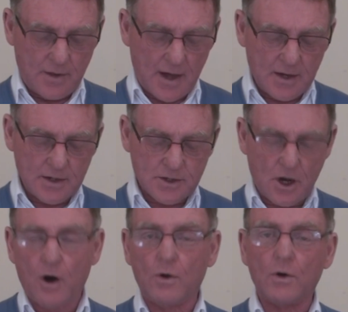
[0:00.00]
That is
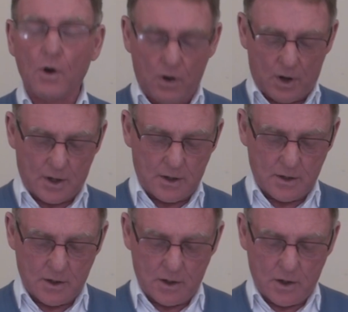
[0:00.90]
the whole law,
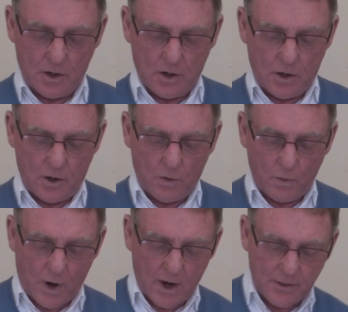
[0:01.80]

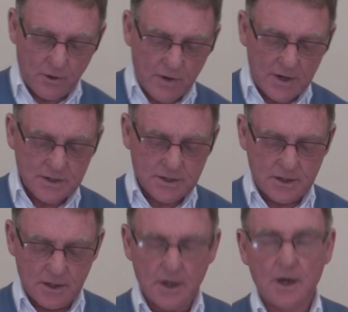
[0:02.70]
while the
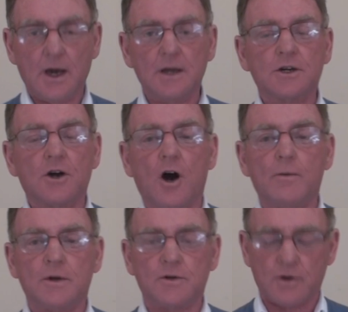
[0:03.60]
rest is a
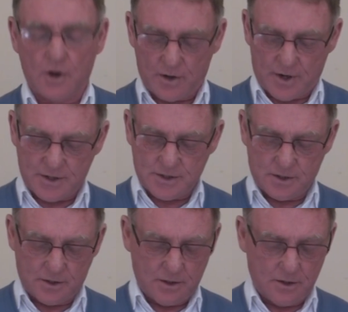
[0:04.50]
commentary on it.
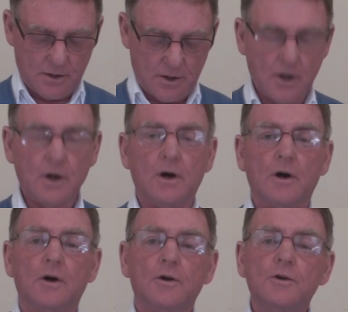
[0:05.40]

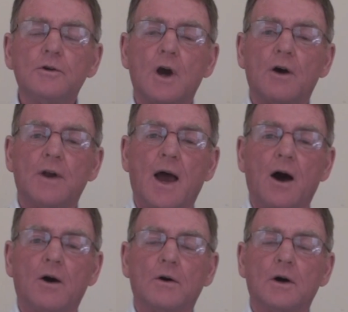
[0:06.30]
You go
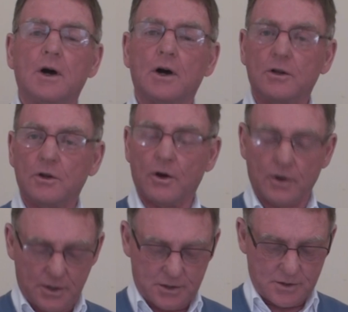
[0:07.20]
now and
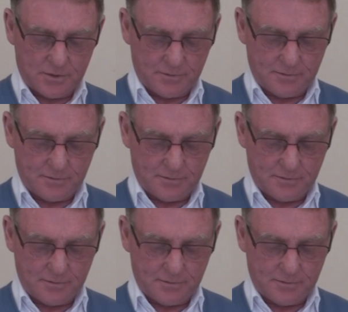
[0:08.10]
learn it."